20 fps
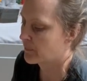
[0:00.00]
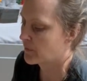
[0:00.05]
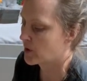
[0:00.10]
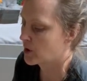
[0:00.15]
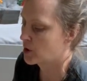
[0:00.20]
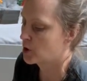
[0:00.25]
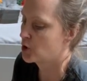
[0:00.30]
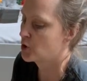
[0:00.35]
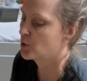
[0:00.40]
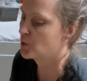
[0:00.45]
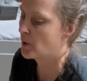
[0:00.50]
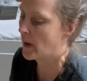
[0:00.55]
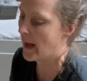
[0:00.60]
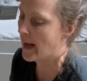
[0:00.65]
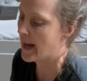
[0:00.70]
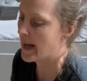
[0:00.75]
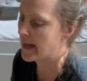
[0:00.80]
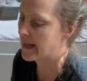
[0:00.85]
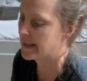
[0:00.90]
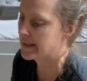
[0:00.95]
you
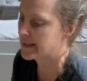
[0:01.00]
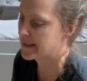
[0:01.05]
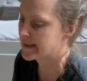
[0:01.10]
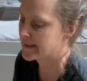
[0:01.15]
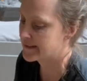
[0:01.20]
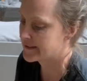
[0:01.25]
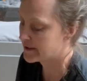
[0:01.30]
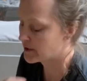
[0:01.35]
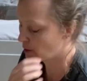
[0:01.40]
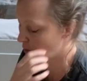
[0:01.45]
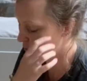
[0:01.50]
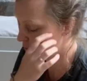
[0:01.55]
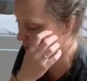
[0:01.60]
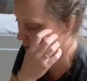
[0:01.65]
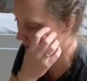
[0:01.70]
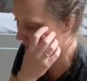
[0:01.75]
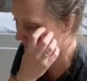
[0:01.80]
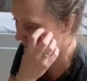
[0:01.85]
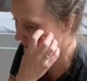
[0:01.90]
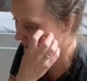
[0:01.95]
add the
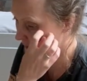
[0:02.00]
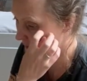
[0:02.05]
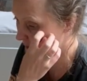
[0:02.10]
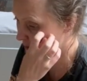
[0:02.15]
underlining.